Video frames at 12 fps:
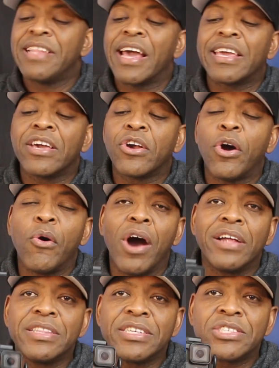that can go
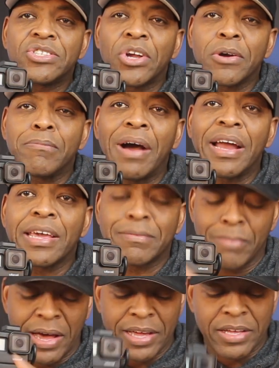on this
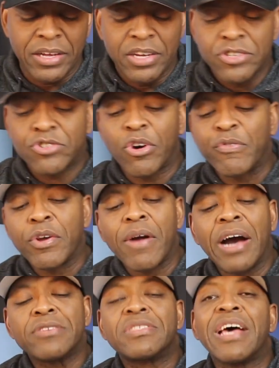ceramic mic. So if
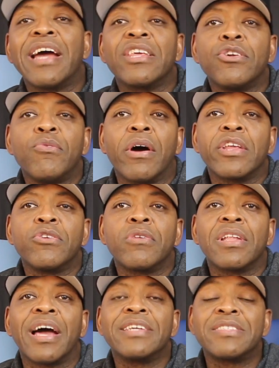you're outside and you want to
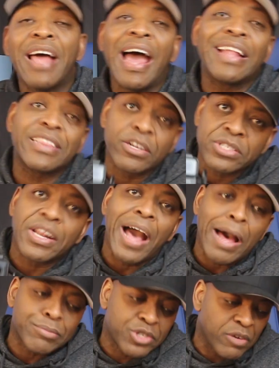utilize that, there's an
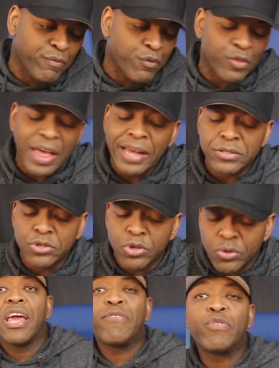option for that
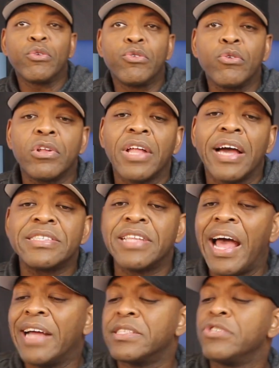too. If you utilize
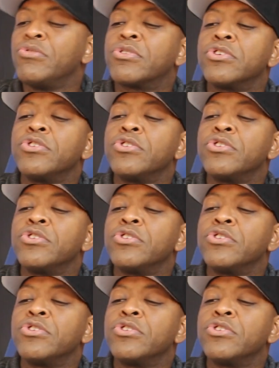that, then you